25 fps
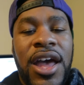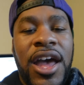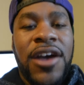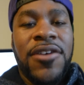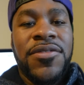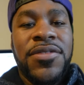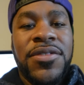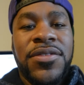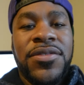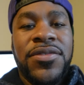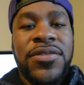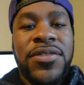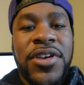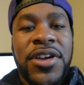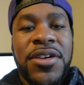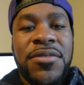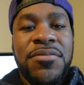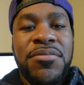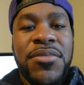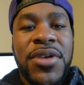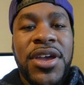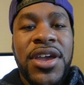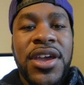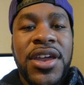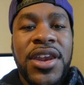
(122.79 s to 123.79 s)
have the
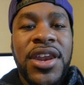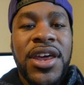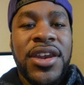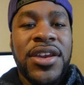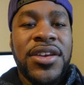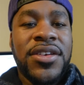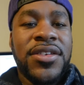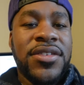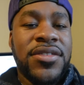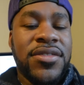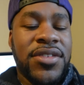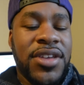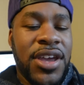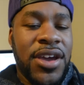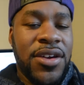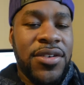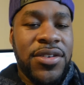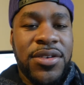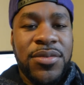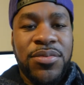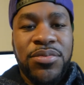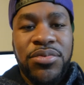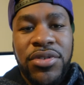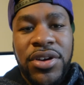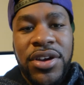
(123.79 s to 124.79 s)
frame made at a
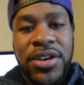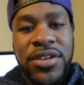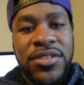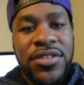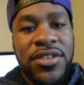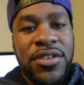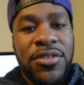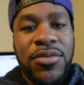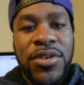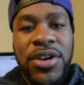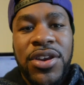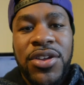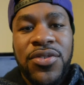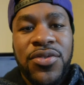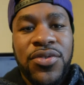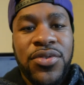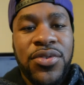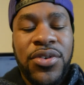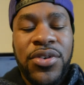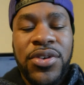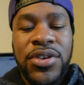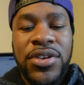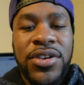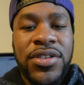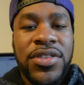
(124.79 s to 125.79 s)
discounted price already
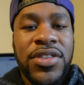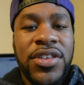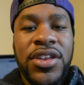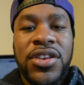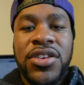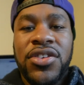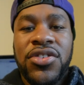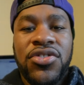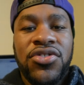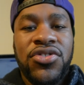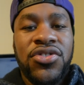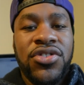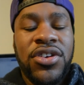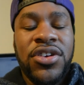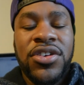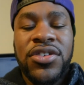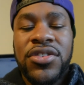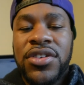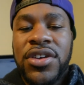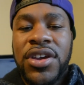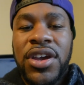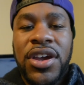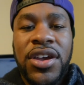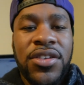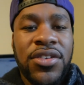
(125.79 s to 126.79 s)
for you, and then just charge
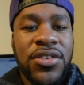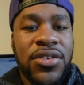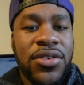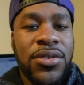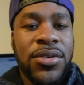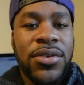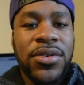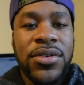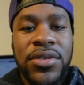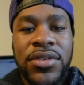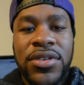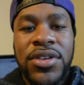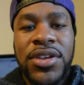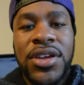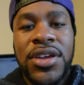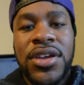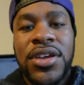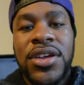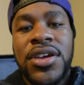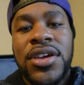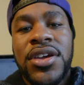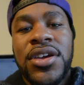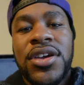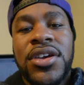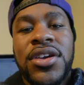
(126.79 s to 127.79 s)
you guys accordingly
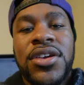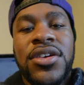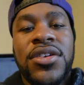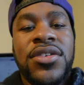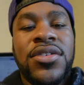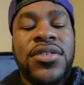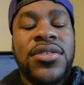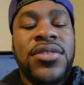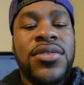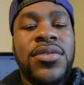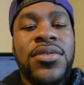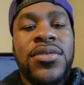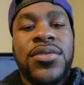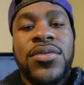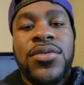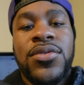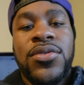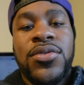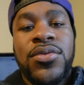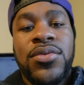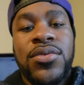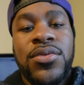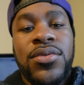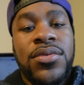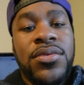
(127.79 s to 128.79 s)

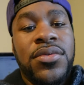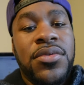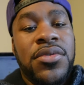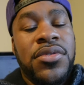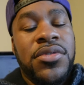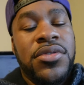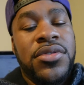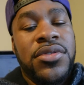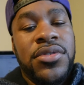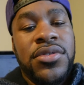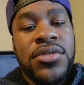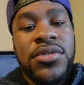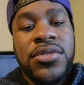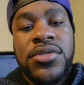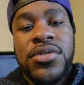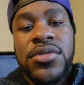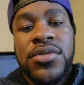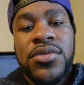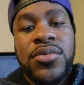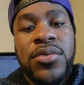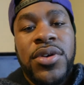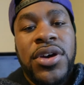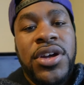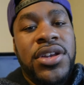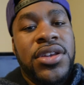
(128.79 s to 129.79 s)
to
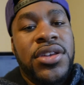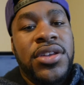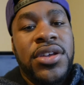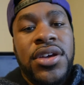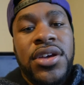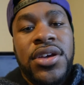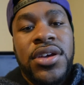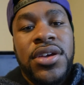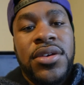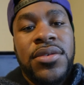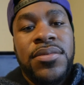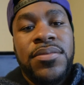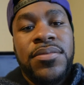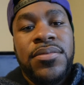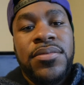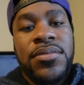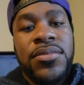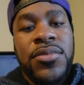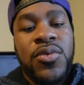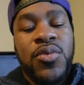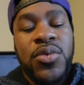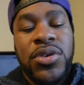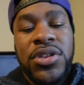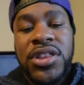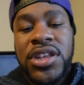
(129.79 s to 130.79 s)

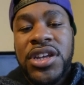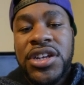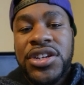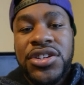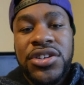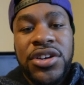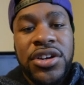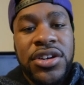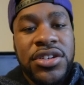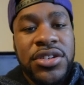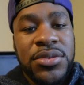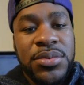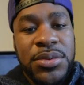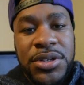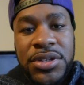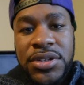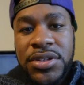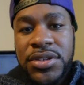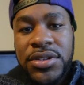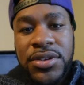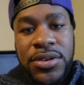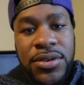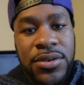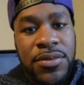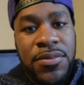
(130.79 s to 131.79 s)
what they charge me.
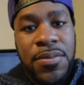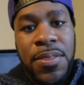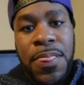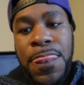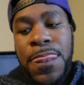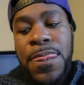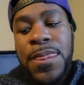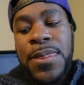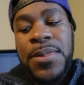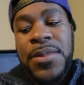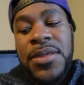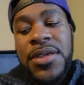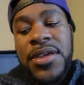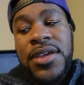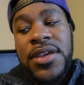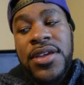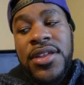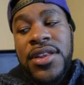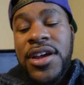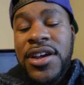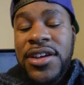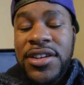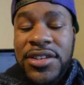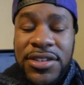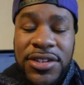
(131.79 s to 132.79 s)
So
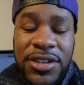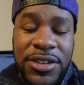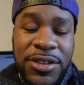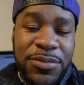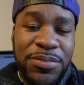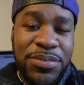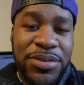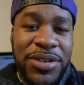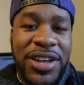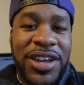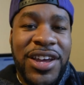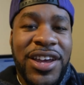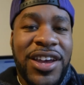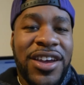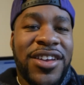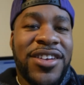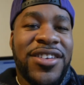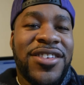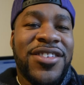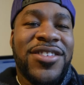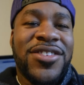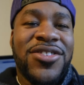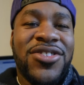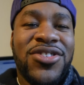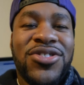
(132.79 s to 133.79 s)
that's another plan,
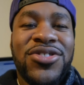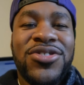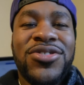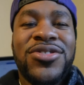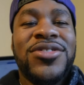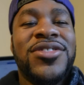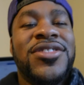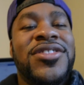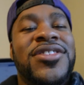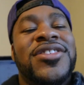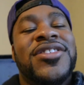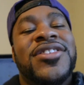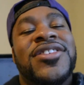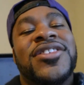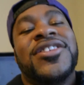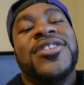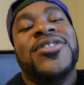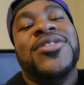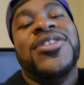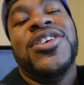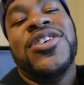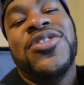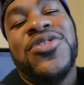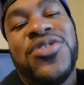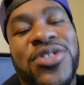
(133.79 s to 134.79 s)
so
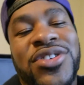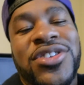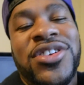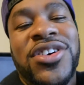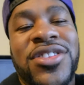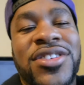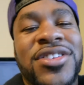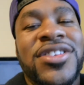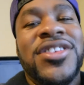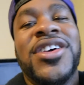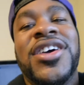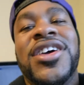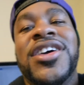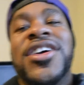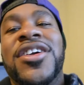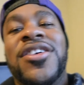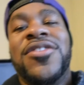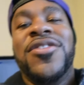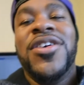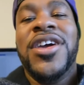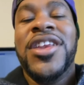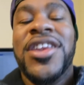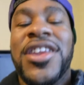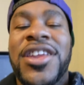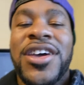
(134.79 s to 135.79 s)
that's for another day.
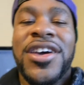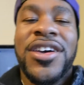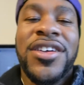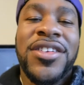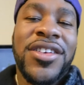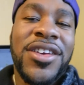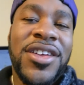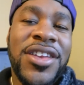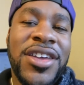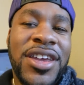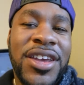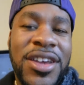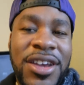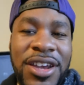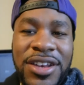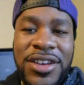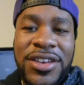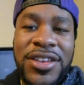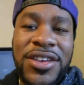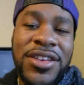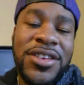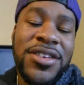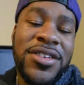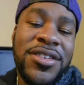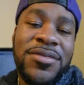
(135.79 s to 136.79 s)
Right now it's gotta get
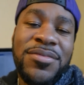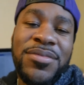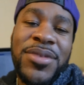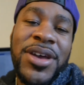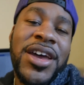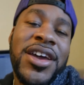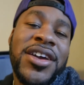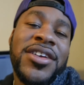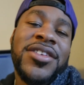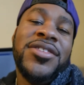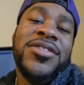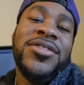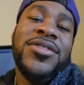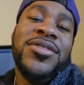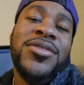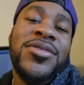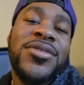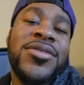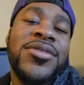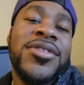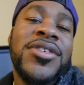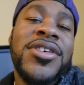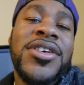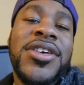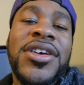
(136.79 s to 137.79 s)
continuing back
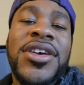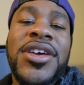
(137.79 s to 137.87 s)
to